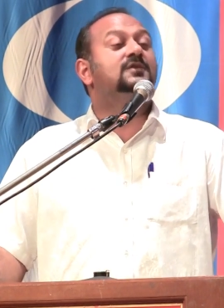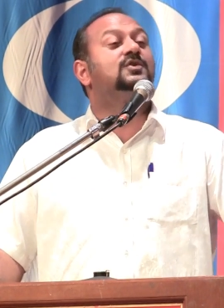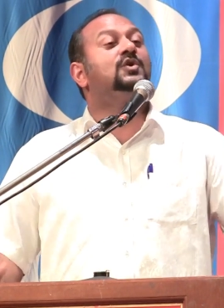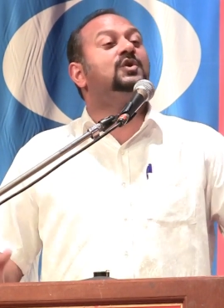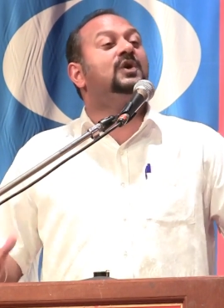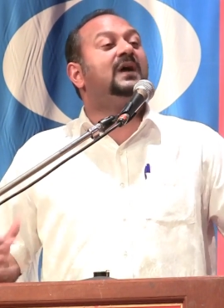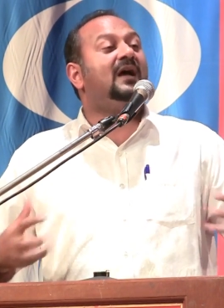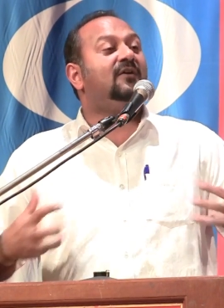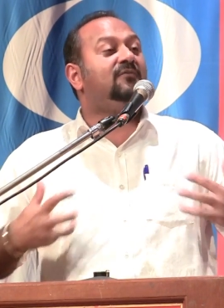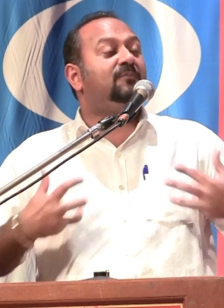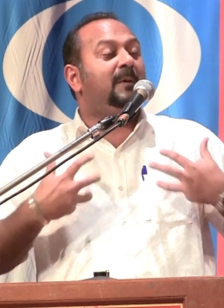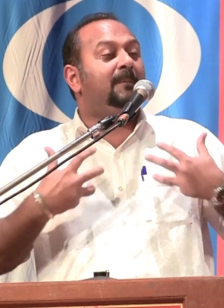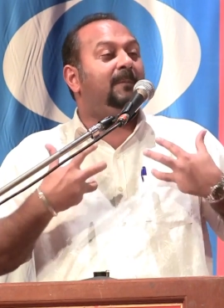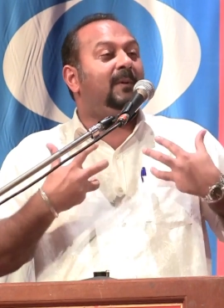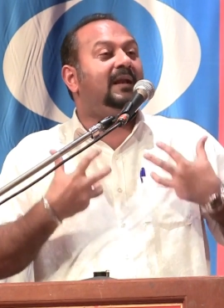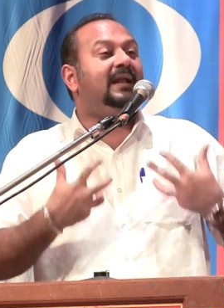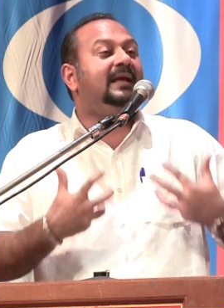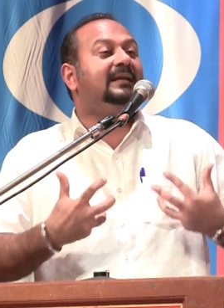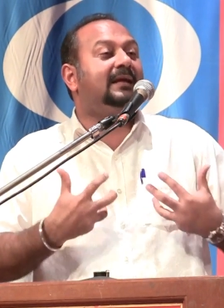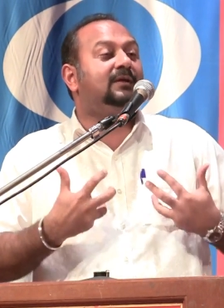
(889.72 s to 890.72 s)
So you have
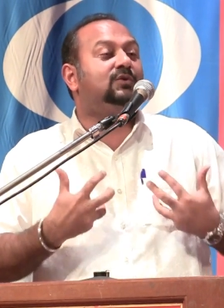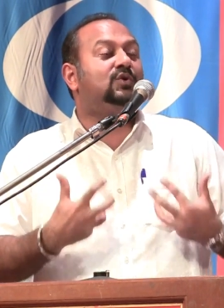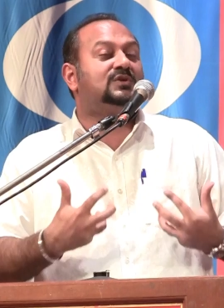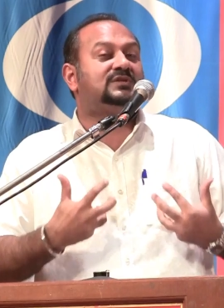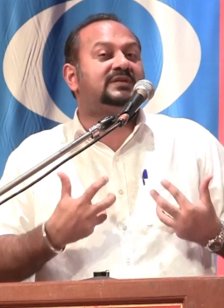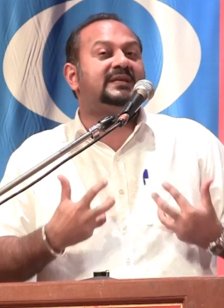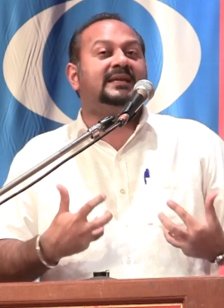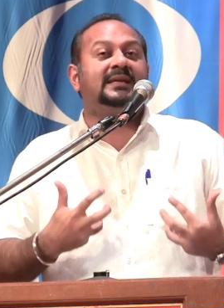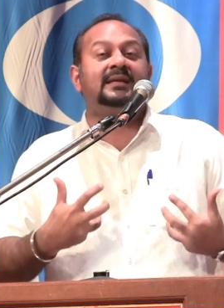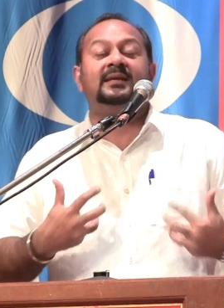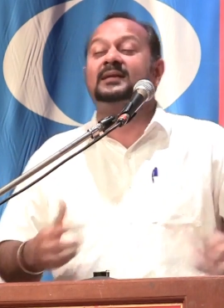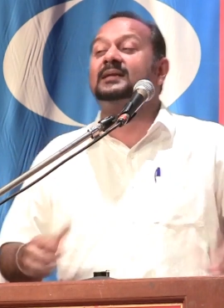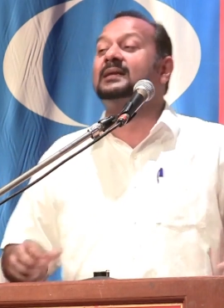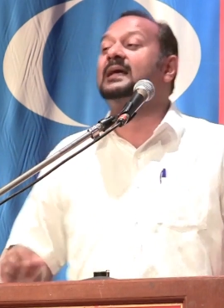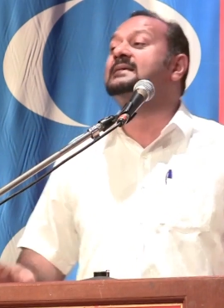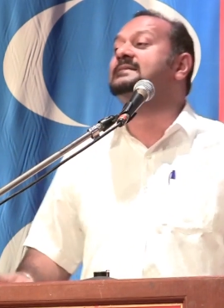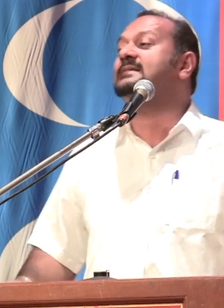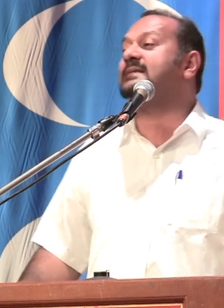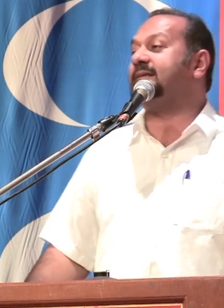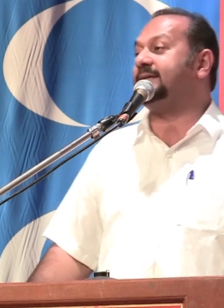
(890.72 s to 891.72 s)
people like Dato' Sri
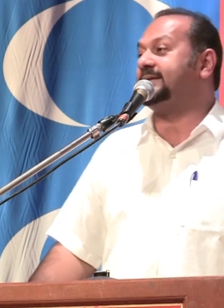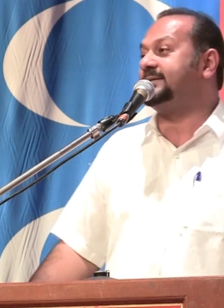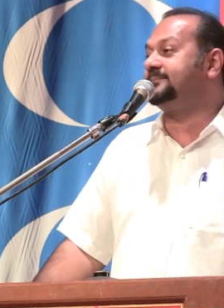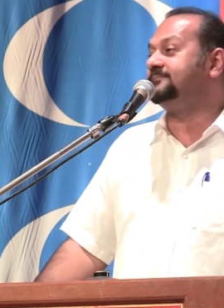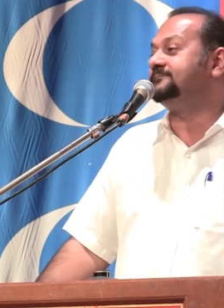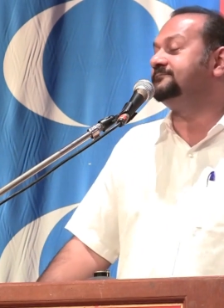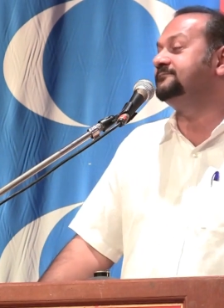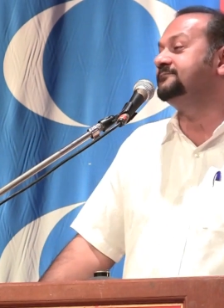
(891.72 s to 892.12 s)
Nazri